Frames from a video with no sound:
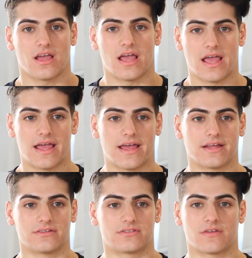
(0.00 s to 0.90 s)

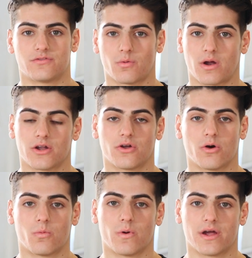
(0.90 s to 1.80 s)
And if you want to
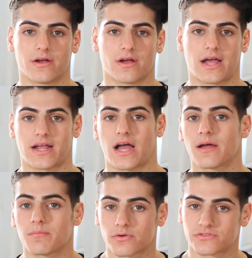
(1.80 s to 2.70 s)
know where I
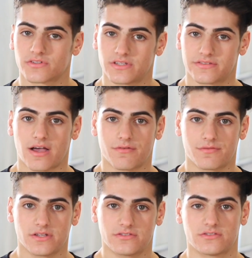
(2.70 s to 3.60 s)
got most of these
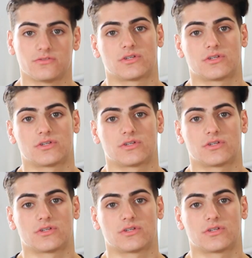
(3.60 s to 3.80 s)
outfits,